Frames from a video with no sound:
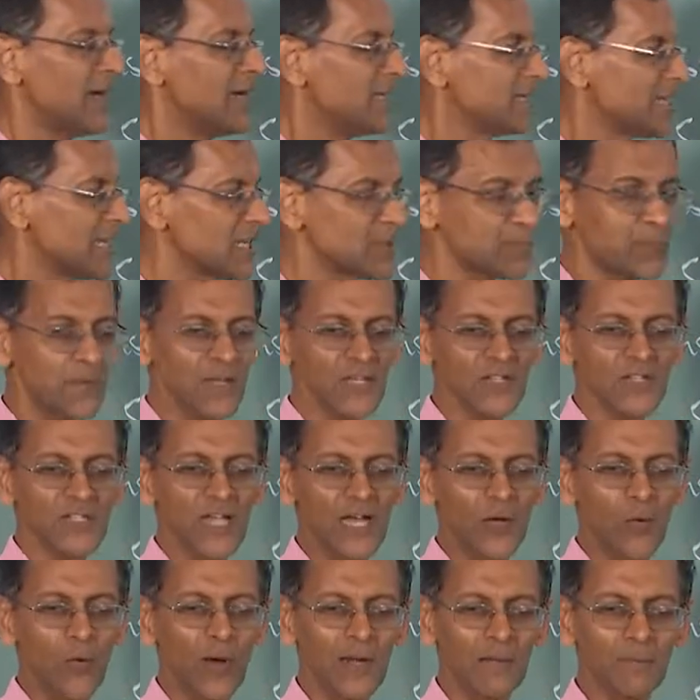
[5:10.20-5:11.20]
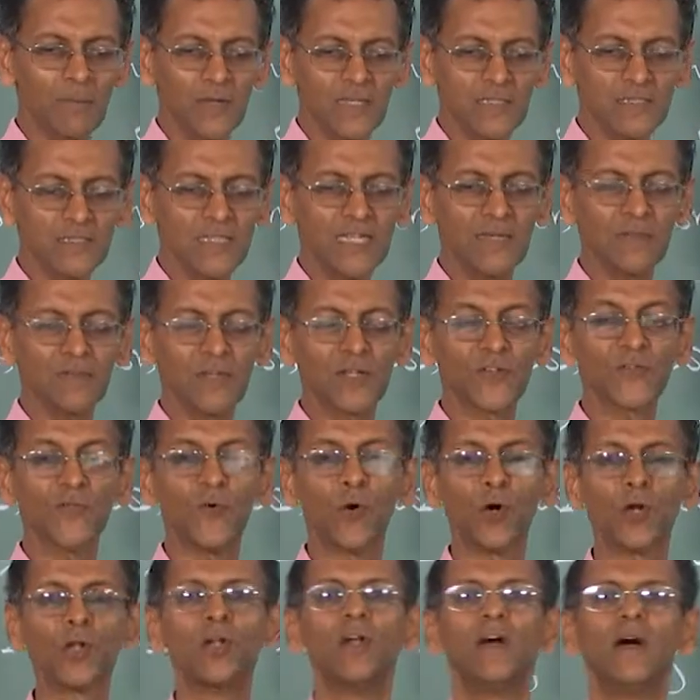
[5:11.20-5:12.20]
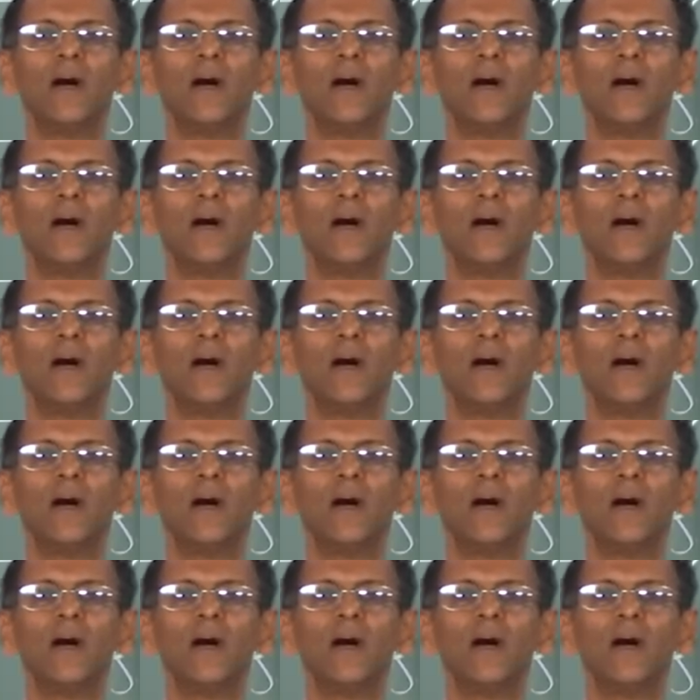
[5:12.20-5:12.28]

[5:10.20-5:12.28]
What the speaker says: 6 plus 1 plus 3 plus 4,